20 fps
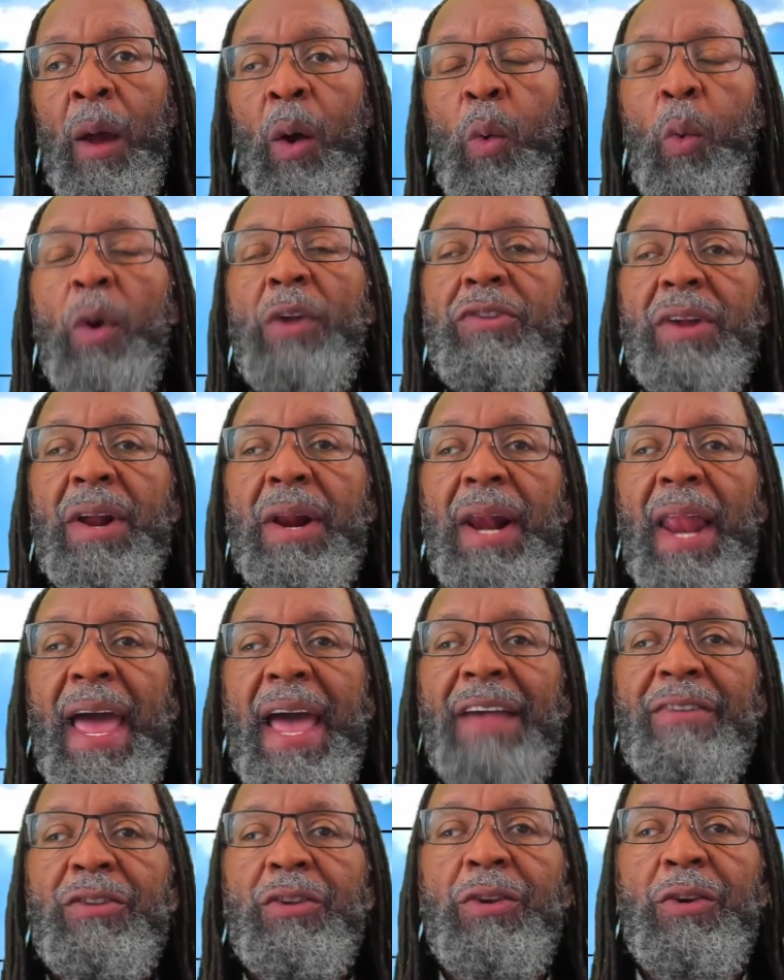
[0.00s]
which
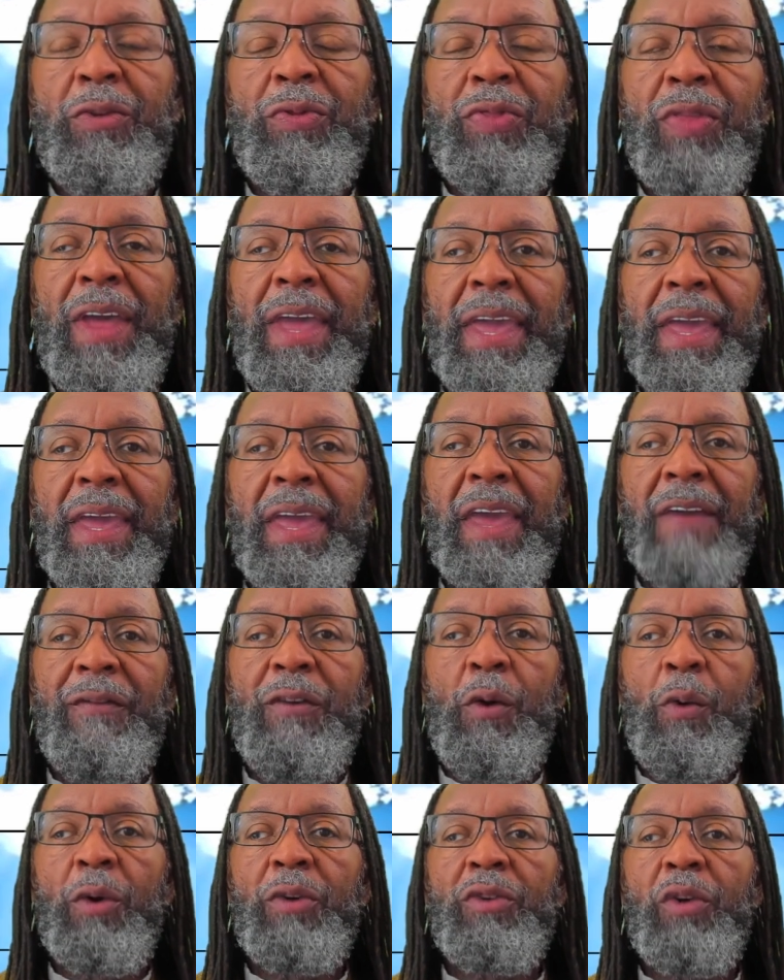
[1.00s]
glass do you think, if you was